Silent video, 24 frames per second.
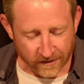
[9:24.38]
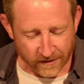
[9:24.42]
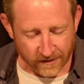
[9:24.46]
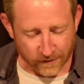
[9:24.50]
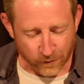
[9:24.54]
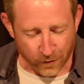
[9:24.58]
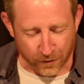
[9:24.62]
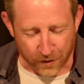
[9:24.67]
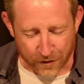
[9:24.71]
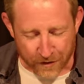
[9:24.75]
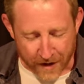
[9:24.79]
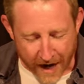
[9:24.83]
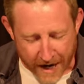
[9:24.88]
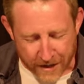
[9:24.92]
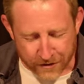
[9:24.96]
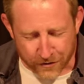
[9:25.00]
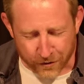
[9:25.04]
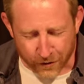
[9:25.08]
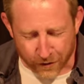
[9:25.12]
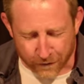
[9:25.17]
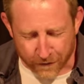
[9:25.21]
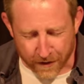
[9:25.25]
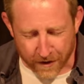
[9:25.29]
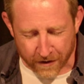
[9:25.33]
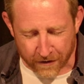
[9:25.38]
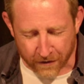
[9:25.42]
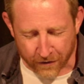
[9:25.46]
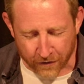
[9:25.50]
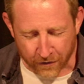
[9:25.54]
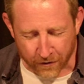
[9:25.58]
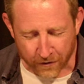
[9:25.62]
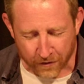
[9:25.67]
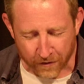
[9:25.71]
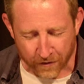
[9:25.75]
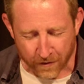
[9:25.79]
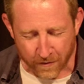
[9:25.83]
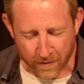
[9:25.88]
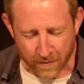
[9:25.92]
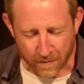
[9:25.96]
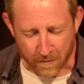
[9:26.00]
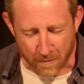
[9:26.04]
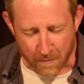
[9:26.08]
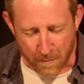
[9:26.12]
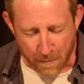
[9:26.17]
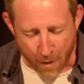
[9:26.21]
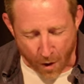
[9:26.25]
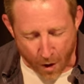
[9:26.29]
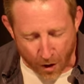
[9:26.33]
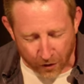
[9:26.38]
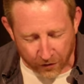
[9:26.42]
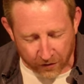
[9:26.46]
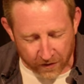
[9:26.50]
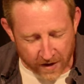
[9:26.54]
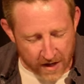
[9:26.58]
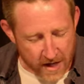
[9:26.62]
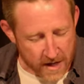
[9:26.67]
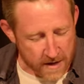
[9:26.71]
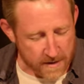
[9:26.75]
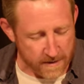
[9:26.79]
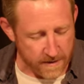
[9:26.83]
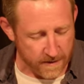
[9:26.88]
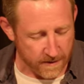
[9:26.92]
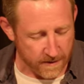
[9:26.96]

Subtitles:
What's the nature of his mercy?